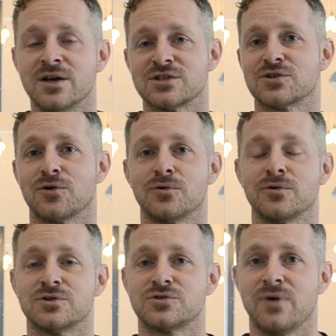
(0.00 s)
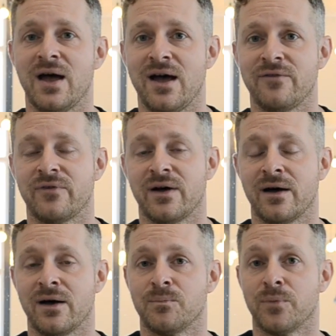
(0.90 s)
So to have
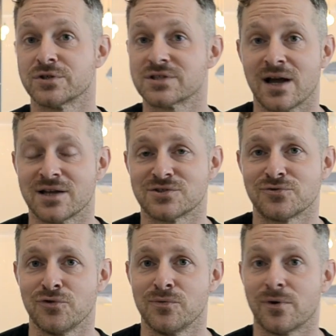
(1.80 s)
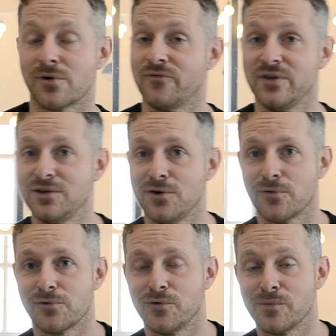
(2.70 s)
a podcast room or a video
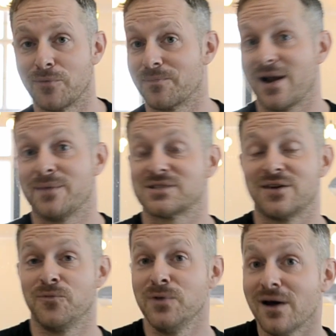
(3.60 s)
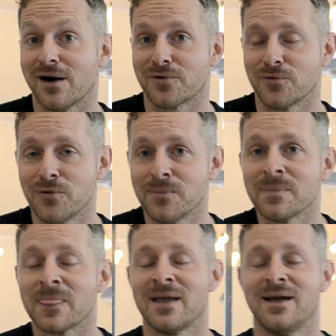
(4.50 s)
room or perhaps a VR
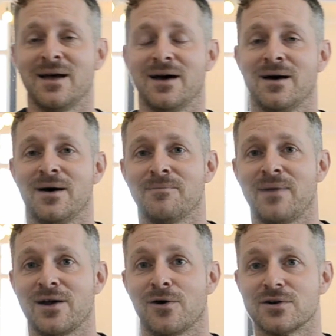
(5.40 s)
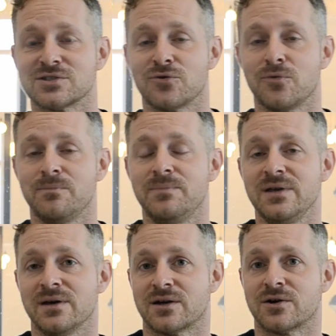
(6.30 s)
room might also
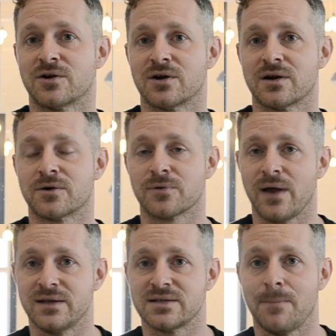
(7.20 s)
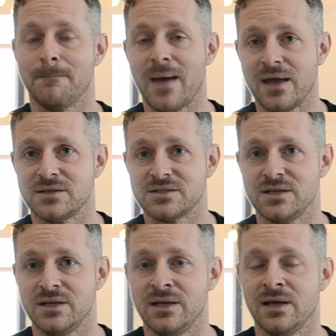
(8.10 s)
be a great
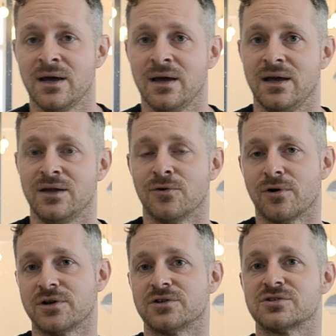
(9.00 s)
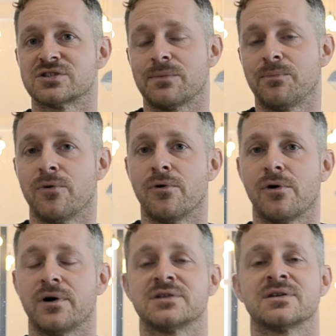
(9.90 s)
amenity in order to
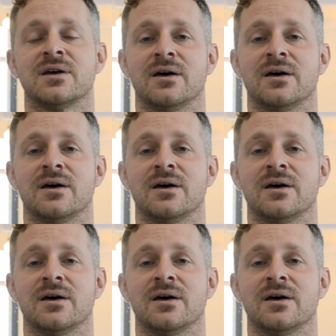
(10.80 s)
support